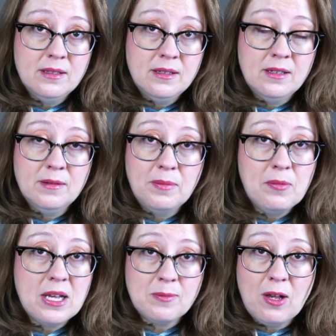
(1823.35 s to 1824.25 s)
Uh,
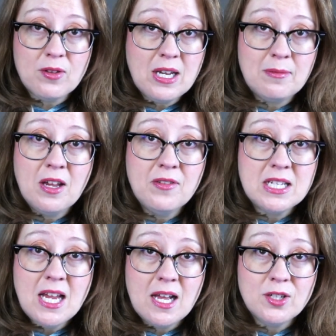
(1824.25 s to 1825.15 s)
people ask me all the time, Do you have any
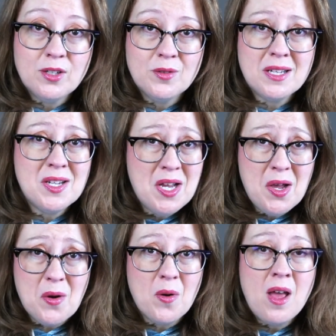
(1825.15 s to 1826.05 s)
tattoos?
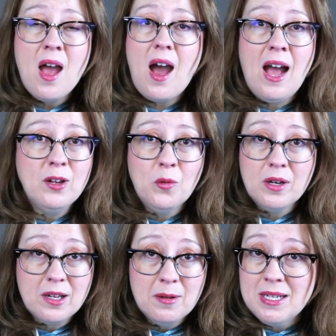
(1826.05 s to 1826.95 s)
No, I don't want
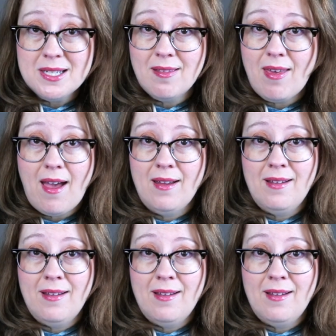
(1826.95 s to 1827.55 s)
to commit to that.